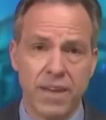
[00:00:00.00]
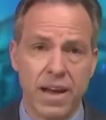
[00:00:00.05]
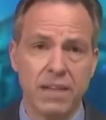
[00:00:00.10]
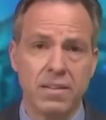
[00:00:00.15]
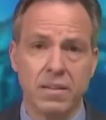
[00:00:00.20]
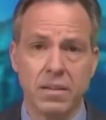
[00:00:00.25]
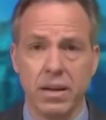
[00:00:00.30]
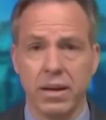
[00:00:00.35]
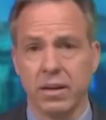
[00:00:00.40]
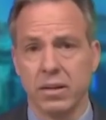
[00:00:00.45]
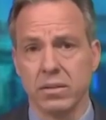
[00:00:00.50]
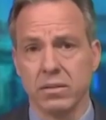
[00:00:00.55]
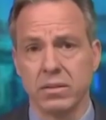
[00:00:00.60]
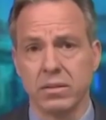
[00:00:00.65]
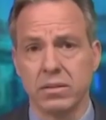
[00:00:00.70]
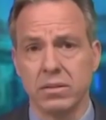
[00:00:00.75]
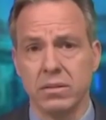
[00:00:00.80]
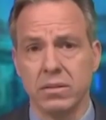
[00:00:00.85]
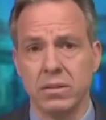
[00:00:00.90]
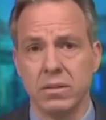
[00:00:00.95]

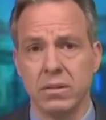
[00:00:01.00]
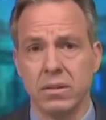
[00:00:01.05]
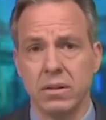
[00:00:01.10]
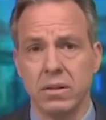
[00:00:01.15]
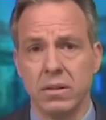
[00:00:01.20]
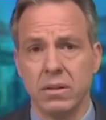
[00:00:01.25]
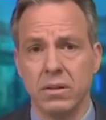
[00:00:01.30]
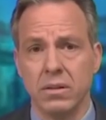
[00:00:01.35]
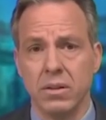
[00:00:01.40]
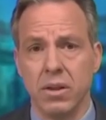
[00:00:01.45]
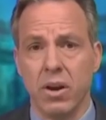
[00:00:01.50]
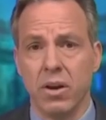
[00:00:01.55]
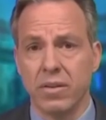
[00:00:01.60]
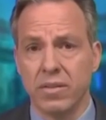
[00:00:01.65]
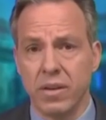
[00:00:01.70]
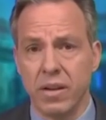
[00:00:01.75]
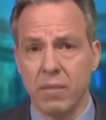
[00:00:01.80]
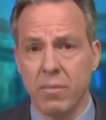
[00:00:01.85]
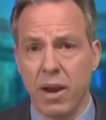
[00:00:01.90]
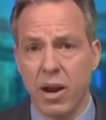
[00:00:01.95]
ventilators? New York
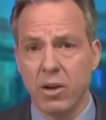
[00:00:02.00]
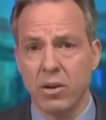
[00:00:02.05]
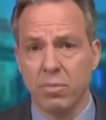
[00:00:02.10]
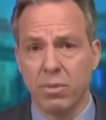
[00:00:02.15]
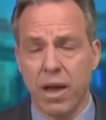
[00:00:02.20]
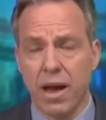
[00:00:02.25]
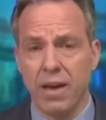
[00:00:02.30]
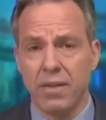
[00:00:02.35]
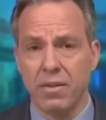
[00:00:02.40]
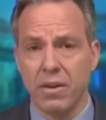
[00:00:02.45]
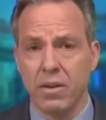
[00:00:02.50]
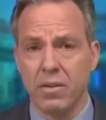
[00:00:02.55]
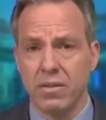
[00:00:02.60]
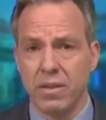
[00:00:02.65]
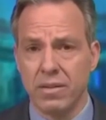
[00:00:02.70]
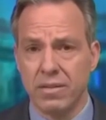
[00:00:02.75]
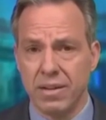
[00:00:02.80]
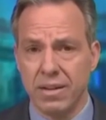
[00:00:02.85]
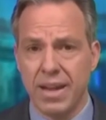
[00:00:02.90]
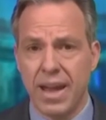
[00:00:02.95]
City Mayor de Blasio
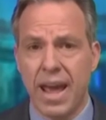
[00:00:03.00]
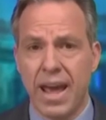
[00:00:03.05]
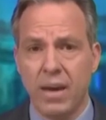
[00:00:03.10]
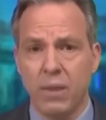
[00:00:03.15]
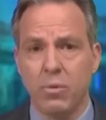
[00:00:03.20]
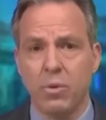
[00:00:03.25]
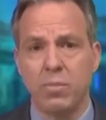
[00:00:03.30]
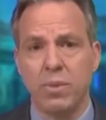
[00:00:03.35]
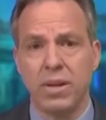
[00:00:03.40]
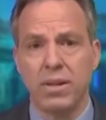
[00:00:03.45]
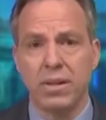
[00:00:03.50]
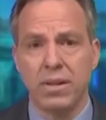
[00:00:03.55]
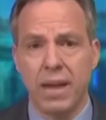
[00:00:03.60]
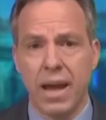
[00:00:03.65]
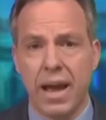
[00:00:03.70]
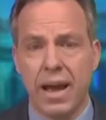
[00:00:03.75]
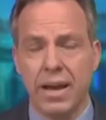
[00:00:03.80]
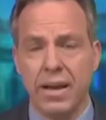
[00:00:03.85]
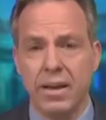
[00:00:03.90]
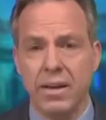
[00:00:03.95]
said today would be the
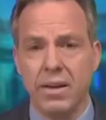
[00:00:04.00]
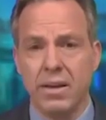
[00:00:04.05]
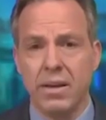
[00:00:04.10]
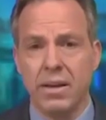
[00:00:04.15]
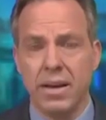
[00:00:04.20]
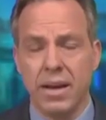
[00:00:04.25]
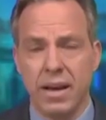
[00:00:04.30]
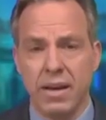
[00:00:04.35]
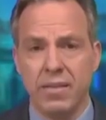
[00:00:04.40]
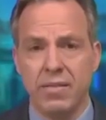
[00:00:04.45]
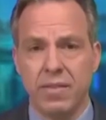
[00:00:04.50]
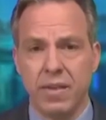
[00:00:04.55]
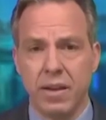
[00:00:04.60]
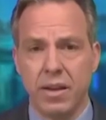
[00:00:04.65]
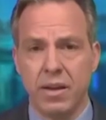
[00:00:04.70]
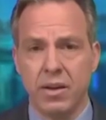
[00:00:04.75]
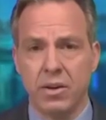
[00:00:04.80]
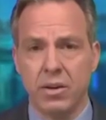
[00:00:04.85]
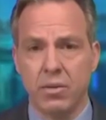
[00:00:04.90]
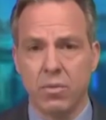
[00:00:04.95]
day his
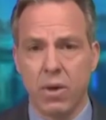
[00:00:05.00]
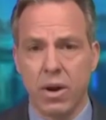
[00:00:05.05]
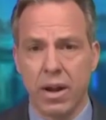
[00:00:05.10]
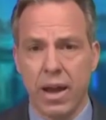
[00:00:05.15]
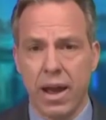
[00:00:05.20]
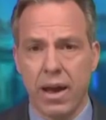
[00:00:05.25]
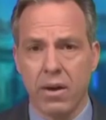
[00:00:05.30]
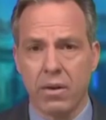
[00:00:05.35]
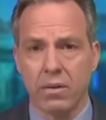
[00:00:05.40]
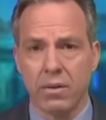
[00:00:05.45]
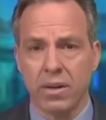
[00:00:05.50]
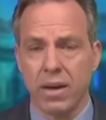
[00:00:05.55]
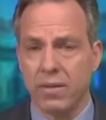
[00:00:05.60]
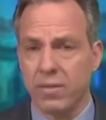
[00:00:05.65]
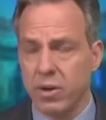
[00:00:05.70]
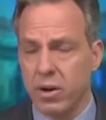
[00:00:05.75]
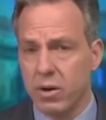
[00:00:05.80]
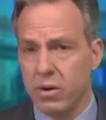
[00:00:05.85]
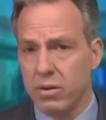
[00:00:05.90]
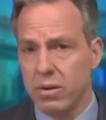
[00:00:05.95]
city could run out.
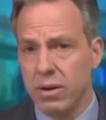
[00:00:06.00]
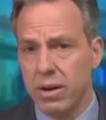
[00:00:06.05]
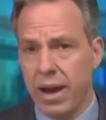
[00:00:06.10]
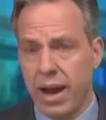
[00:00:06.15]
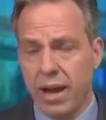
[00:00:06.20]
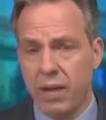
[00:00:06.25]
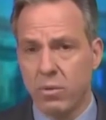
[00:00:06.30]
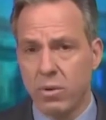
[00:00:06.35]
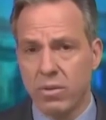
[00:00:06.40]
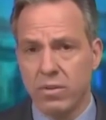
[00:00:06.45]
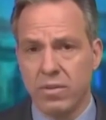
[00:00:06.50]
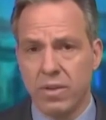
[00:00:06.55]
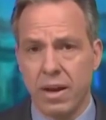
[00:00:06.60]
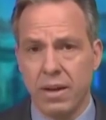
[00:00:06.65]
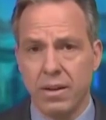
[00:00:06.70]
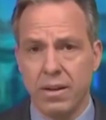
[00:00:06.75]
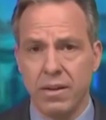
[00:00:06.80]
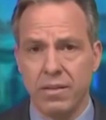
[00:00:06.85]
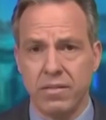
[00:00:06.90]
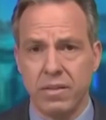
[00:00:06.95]
Governor Edwards
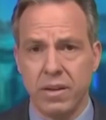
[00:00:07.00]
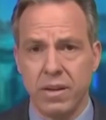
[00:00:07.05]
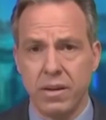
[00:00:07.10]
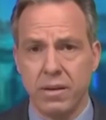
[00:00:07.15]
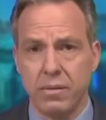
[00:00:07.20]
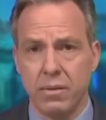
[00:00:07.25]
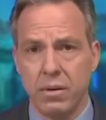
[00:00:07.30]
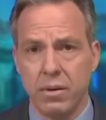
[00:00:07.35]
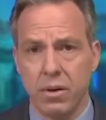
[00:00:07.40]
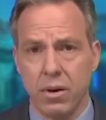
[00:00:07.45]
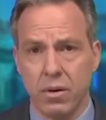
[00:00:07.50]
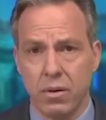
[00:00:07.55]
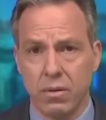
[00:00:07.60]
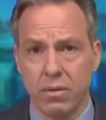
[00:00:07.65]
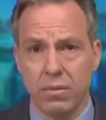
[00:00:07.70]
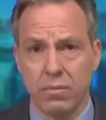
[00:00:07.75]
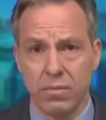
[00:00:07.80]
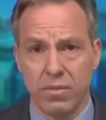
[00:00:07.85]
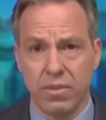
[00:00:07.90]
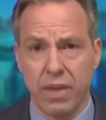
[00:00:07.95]
said his city or
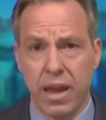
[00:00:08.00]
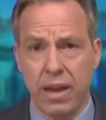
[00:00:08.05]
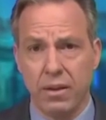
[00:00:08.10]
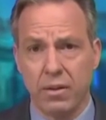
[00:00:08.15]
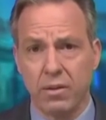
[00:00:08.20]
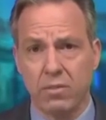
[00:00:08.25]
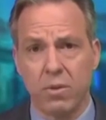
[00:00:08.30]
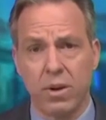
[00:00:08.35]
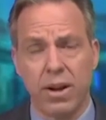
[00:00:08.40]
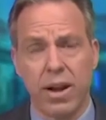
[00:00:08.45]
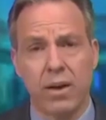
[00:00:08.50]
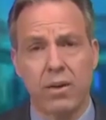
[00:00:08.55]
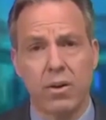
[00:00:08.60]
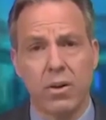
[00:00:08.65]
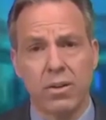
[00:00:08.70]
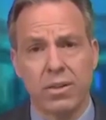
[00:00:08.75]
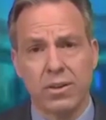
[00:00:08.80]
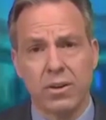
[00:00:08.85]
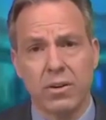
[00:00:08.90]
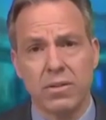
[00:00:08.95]
state could run out
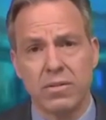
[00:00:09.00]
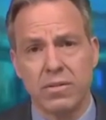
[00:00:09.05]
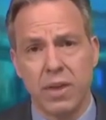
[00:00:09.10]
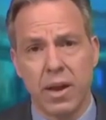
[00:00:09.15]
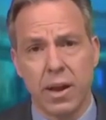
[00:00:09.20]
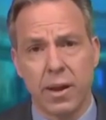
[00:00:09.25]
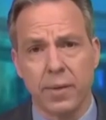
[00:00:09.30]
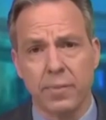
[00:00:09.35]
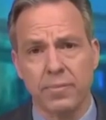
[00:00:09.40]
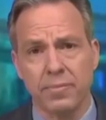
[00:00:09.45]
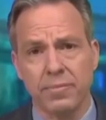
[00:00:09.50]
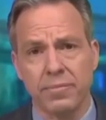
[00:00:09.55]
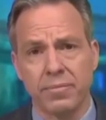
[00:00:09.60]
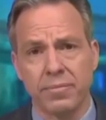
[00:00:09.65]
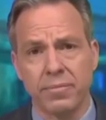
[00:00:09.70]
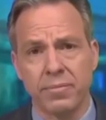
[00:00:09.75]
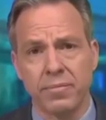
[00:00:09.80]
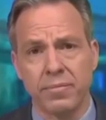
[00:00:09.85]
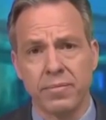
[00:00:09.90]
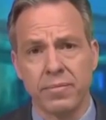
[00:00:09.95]
on Thursday.
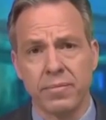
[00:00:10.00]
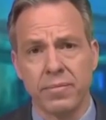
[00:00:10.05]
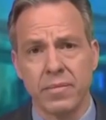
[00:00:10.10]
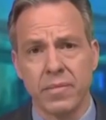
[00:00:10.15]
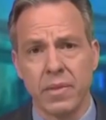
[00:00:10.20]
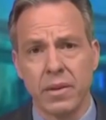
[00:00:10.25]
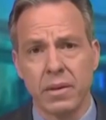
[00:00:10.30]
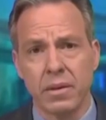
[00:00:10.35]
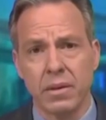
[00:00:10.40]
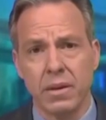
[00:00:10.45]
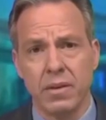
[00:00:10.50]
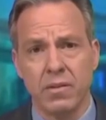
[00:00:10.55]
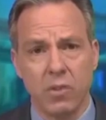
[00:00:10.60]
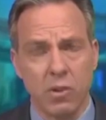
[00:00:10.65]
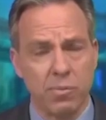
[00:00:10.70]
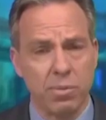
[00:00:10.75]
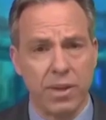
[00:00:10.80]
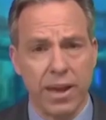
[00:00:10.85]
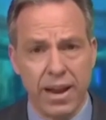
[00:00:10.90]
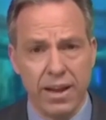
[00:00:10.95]
Is there
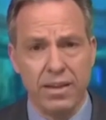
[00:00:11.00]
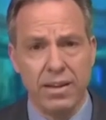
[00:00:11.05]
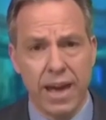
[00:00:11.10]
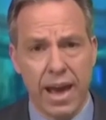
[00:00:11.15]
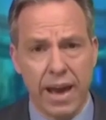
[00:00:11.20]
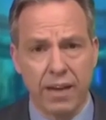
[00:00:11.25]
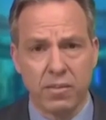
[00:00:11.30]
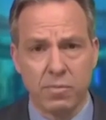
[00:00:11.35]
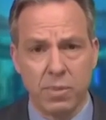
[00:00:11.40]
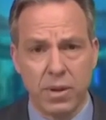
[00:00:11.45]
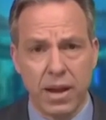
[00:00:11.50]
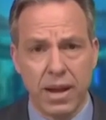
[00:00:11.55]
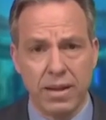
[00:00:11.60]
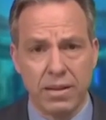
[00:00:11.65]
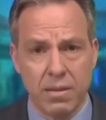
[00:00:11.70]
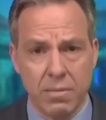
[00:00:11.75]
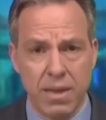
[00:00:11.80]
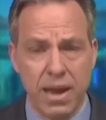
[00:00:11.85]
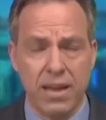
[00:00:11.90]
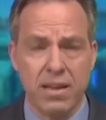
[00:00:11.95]
a plan to expedite
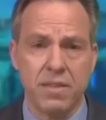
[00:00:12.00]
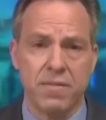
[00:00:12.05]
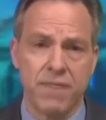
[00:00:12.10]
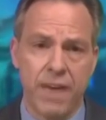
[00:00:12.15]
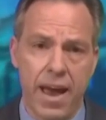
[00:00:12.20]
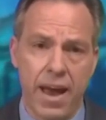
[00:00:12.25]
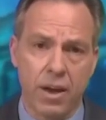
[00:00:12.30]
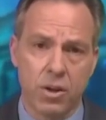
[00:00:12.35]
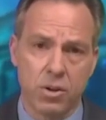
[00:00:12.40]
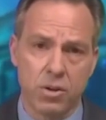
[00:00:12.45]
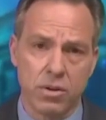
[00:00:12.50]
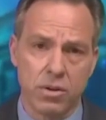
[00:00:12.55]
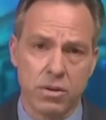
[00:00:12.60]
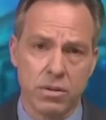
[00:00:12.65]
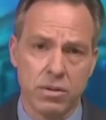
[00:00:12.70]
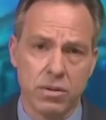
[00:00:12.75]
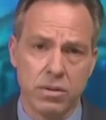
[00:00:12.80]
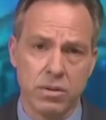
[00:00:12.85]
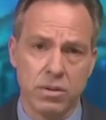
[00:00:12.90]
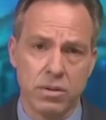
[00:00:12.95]
the manufacture
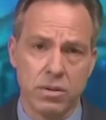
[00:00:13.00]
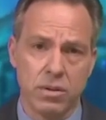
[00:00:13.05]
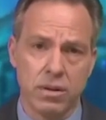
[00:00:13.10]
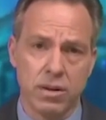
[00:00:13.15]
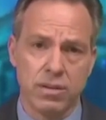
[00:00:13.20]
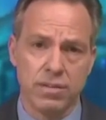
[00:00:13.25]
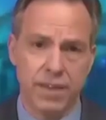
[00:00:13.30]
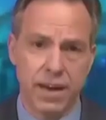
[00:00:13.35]
of